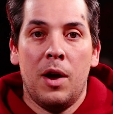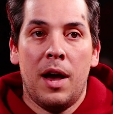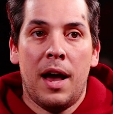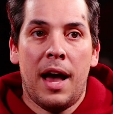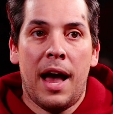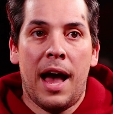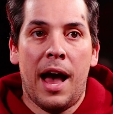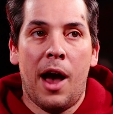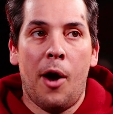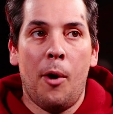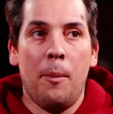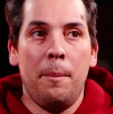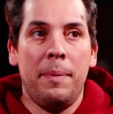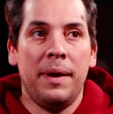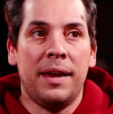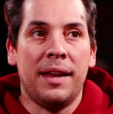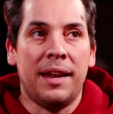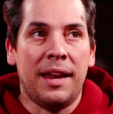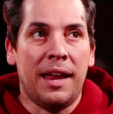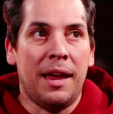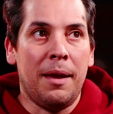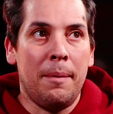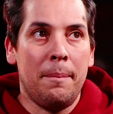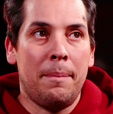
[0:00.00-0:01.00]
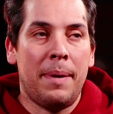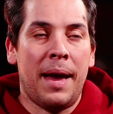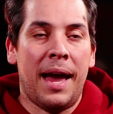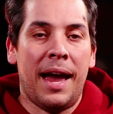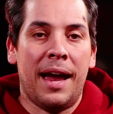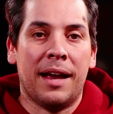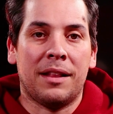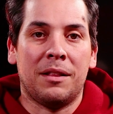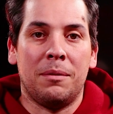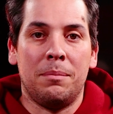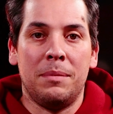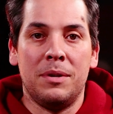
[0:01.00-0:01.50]
how big an
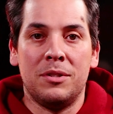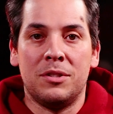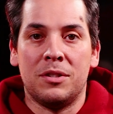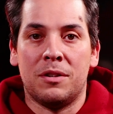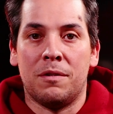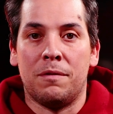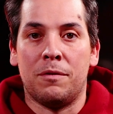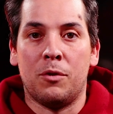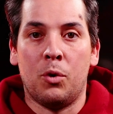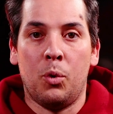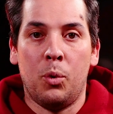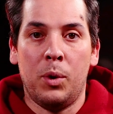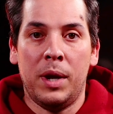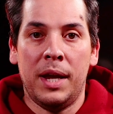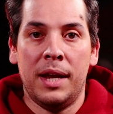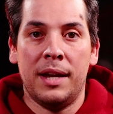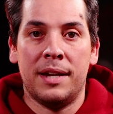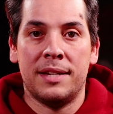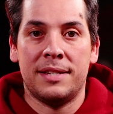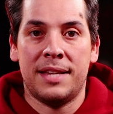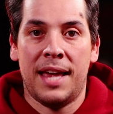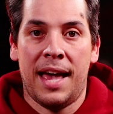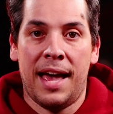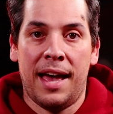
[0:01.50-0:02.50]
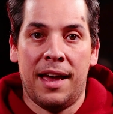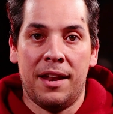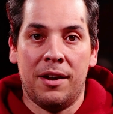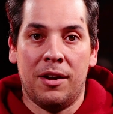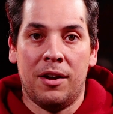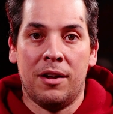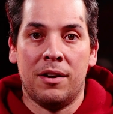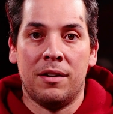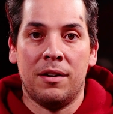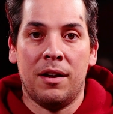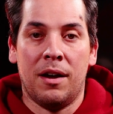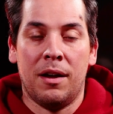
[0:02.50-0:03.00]
impact the music of Queen has had
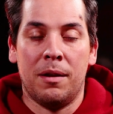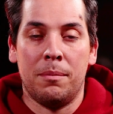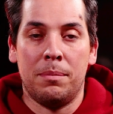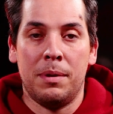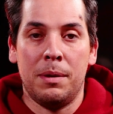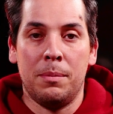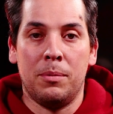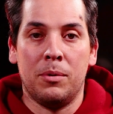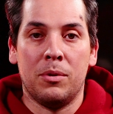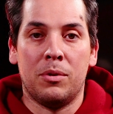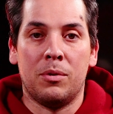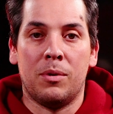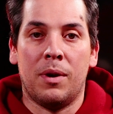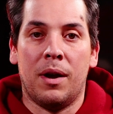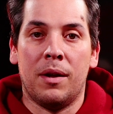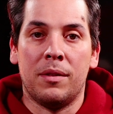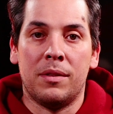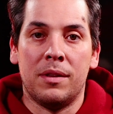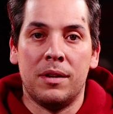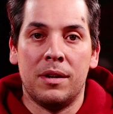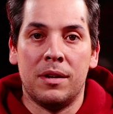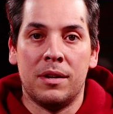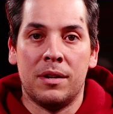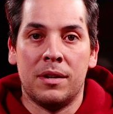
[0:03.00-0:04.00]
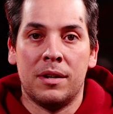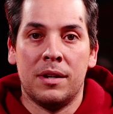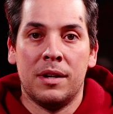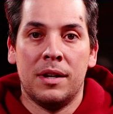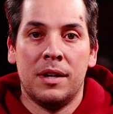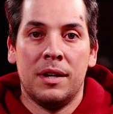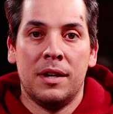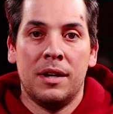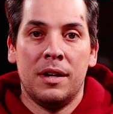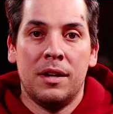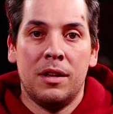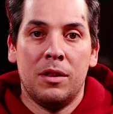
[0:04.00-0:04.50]
on people throughout the
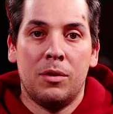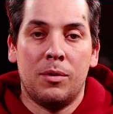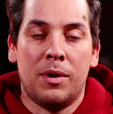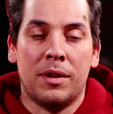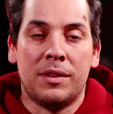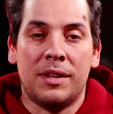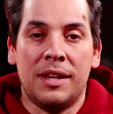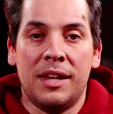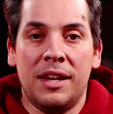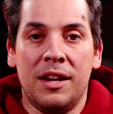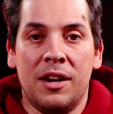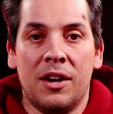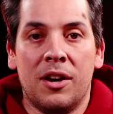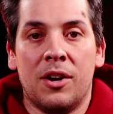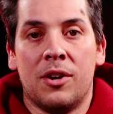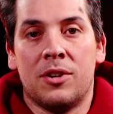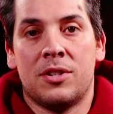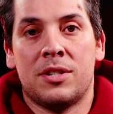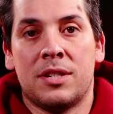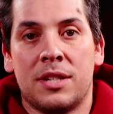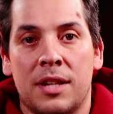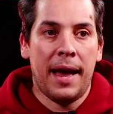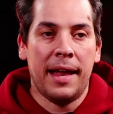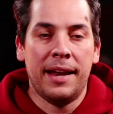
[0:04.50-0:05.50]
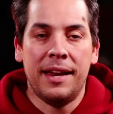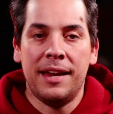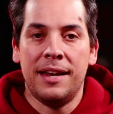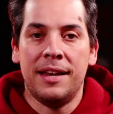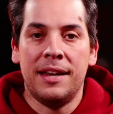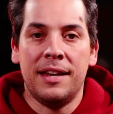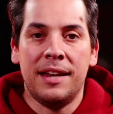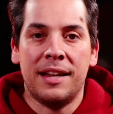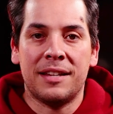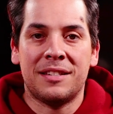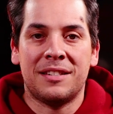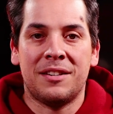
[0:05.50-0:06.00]
years. I
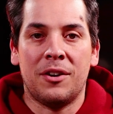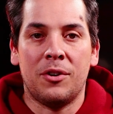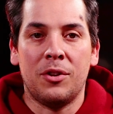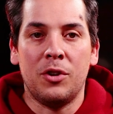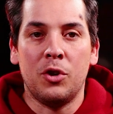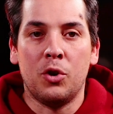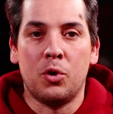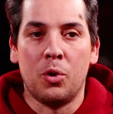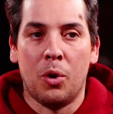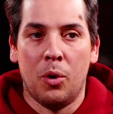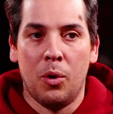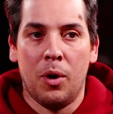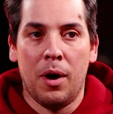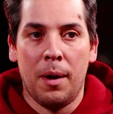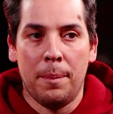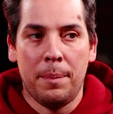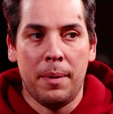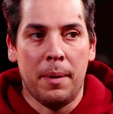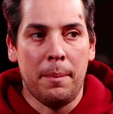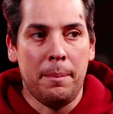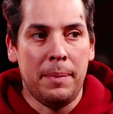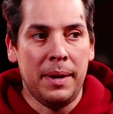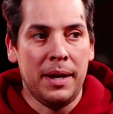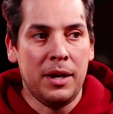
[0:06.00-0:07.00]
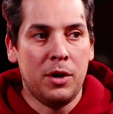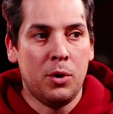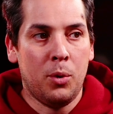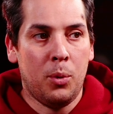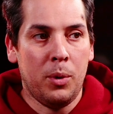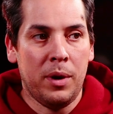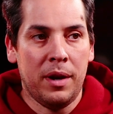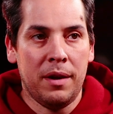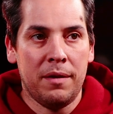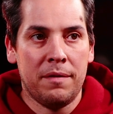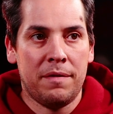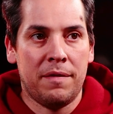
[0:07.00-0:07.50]
didn't necessarily grow up a big
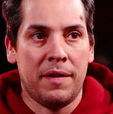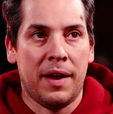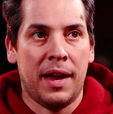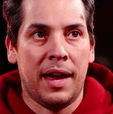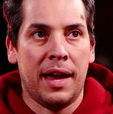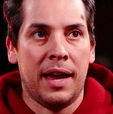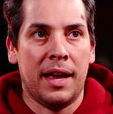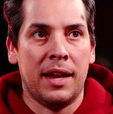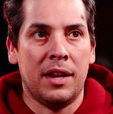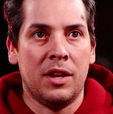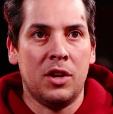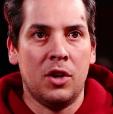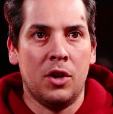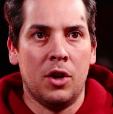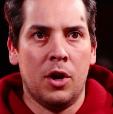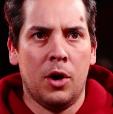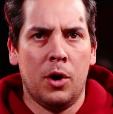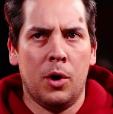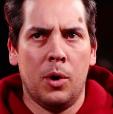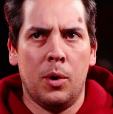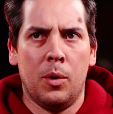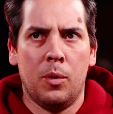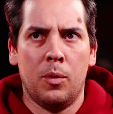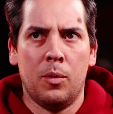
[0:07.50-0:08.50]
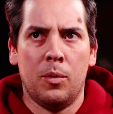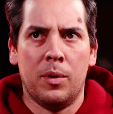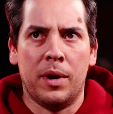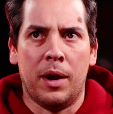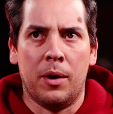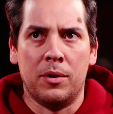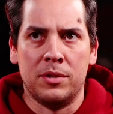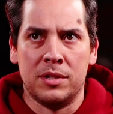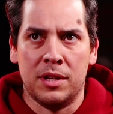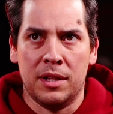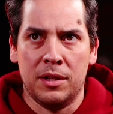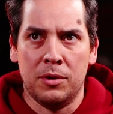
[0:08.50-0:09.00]
Queen fan. You know, when
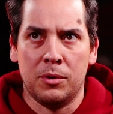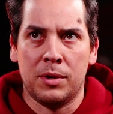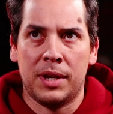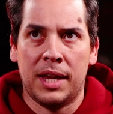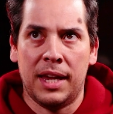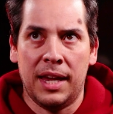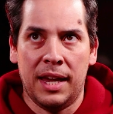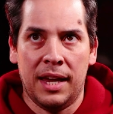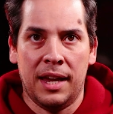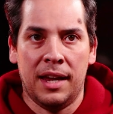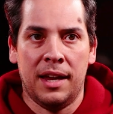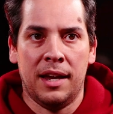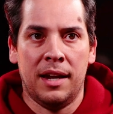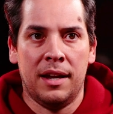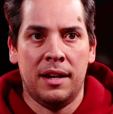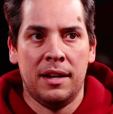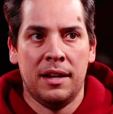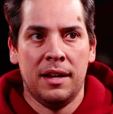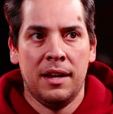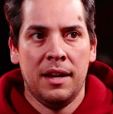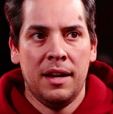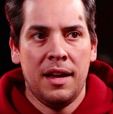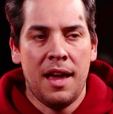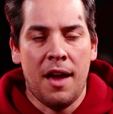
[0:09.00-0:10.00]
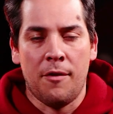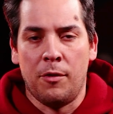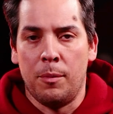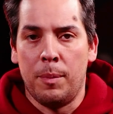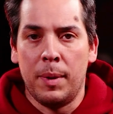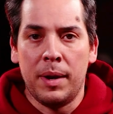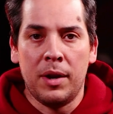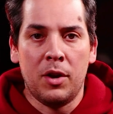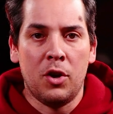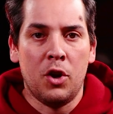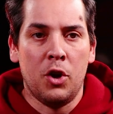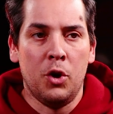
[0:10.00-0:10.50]
I was a little kid,
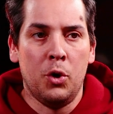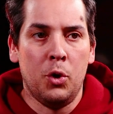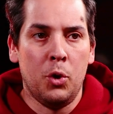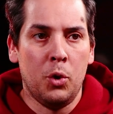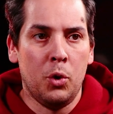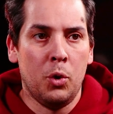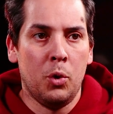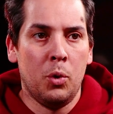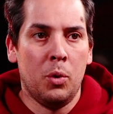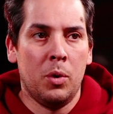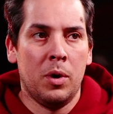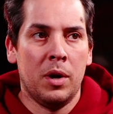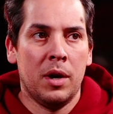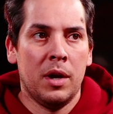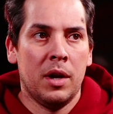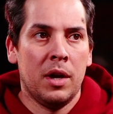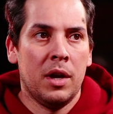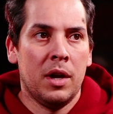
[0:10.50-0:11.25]
everybody knew